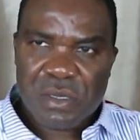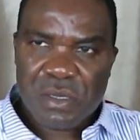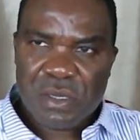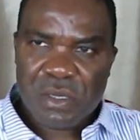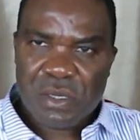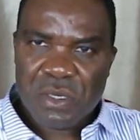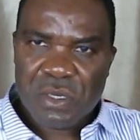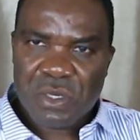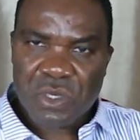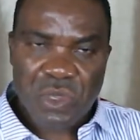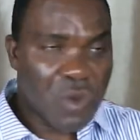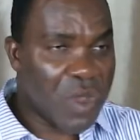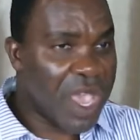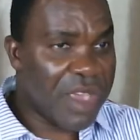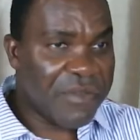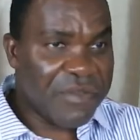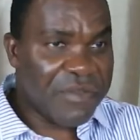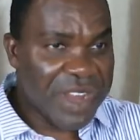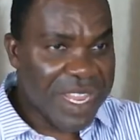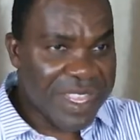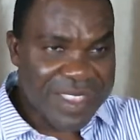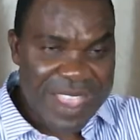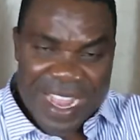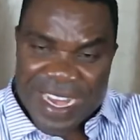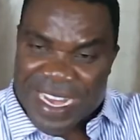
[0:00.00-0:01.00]
So
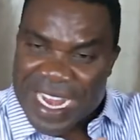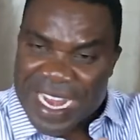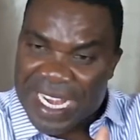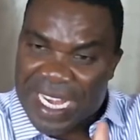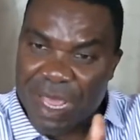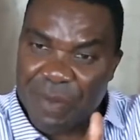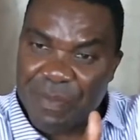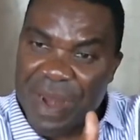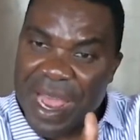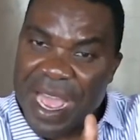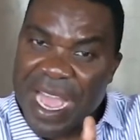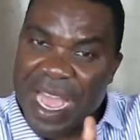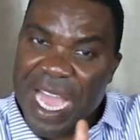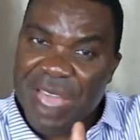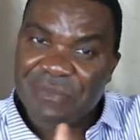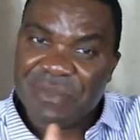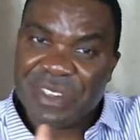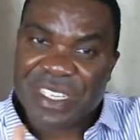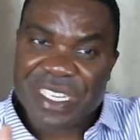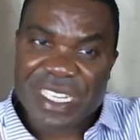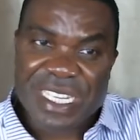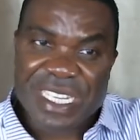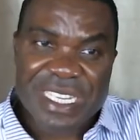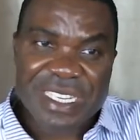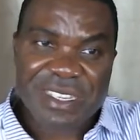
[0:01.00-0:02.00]
everything that Abraham
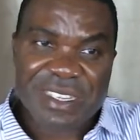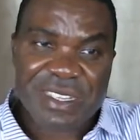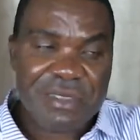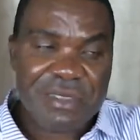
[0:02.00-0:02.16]
did